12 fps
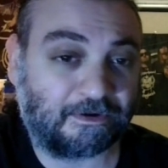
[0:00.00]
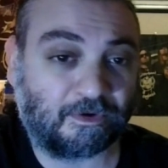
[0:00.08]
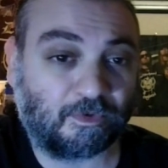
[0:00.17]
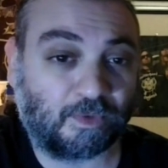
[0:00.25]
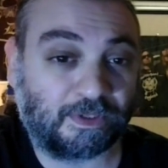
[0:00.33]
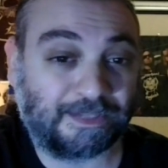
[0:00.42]

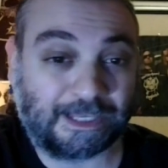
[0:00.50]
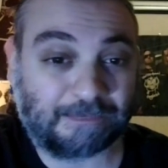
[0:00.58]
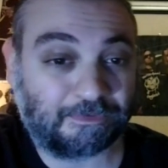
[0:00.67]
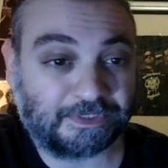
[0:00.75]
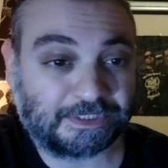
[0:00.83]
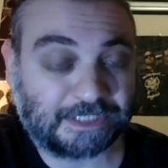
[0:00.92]
know what
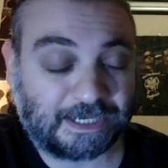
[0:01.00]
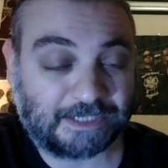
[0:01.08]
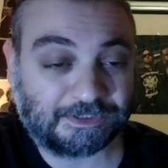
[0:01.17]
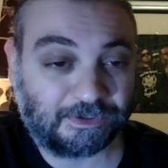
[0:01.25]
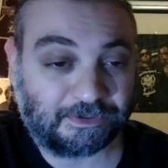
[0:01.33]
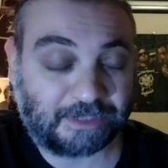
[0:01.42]
label this
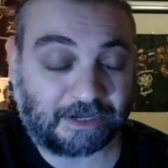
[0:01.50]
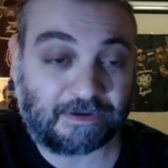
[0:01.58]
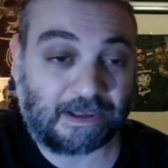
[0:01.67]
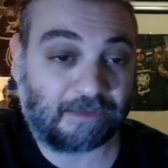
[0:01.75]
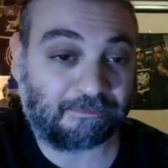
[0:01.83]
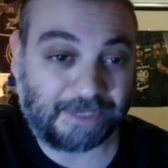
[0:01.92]
guy's on. I don't
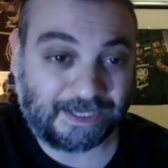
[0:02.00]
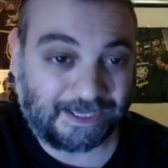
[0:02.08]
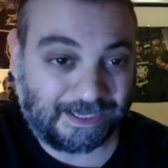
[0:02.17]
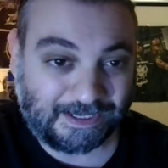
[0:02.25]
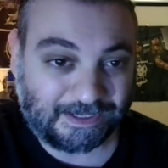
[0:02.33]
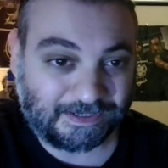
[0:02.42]
know how big
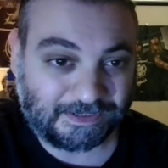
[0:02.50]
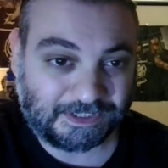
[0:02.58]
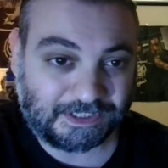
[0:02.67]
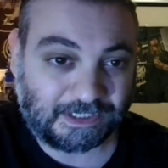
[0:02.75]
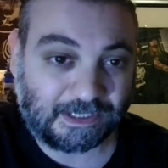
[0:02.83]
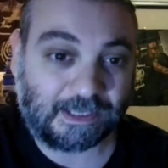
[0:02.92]
he
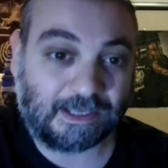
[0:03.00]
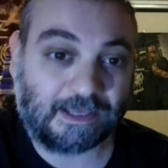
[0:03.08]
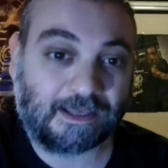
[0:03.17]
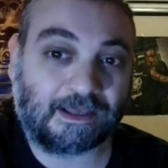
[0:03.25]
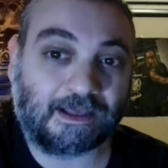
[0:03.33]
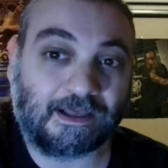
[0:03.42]
is.
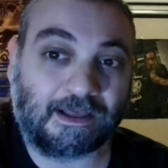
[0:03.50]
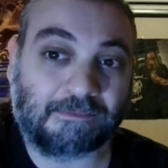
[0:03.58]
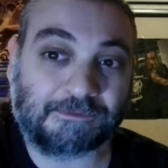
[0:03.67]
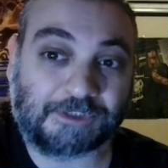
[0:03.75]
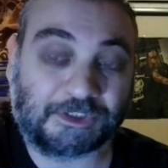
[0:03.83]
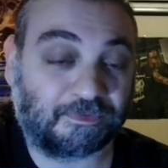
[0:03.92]

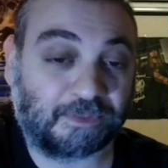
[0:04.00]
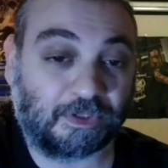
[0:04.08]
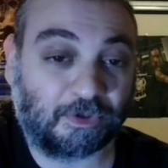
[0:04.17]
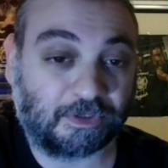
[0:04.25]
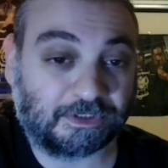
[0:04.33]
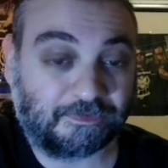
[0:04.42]
Just from the
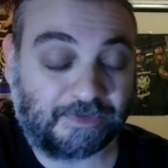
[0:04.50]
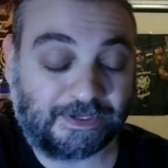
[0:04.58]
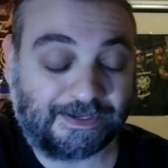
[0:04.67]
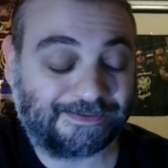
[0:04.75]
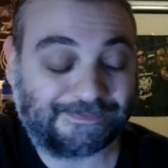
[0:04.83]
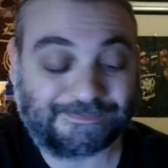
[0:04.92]
looks of it,
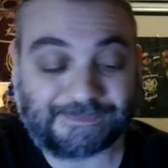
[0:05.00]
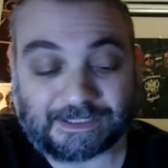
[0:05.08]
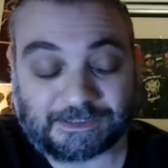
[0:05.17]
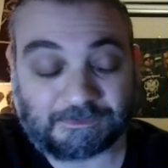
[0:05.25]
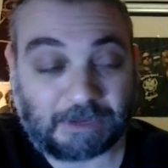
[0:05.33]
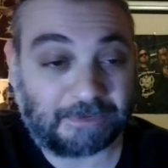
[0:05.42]

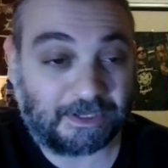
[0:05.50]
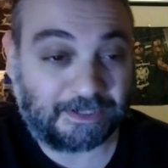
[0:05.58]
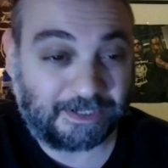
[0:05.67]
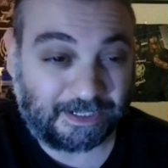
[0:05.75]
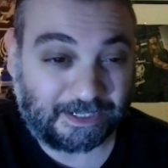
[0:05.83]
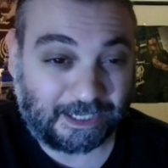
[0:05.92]
it's probably an
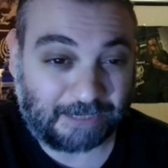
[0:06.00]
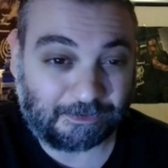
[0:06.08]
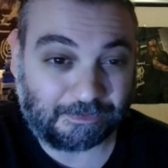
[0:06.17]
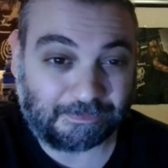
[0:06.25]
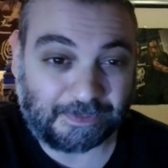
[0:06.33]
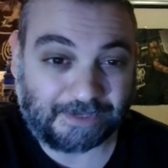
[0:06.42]
indie
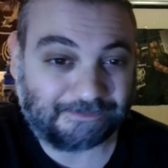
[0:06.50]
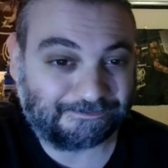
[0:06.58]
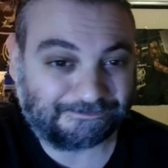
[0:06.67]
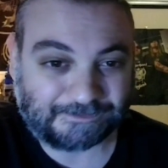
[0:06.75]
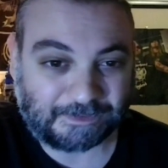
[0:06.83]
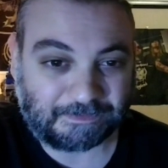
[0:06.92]
label, but
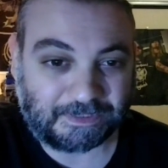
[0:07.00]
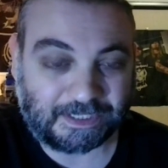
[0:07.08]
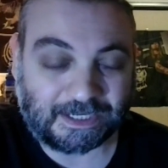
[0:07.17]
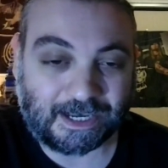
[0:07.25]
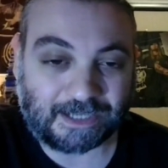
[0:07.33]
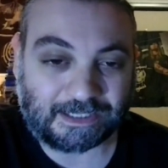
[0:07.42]
I mean, the
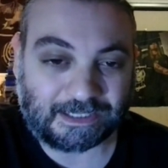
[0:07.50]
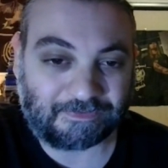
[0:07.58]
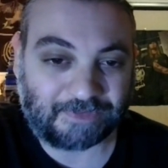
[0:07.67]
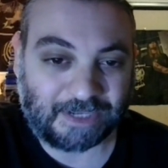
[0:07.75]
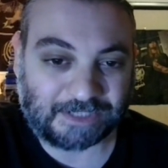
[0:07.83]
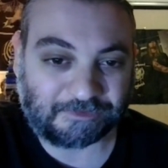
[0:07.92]
guy
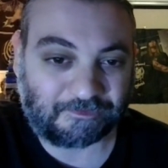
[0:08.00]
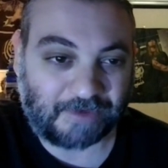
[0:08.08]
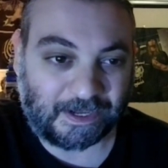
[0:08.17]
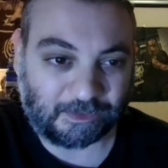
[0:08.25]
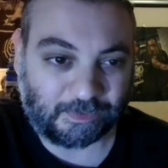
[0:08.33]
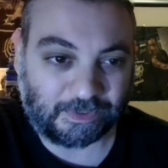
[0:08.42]
definitely has a
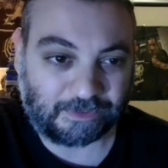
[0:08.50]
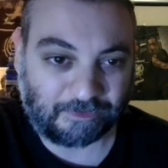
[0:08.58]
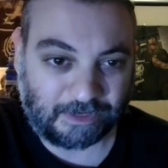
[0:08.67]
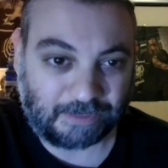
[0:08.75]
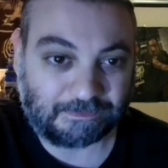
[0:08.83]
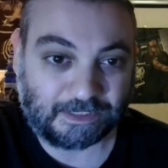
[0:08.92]
following
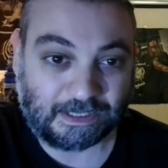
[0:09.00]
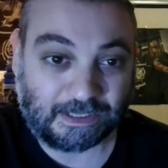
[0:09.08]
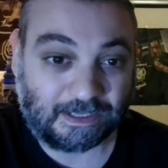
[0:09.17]
for him.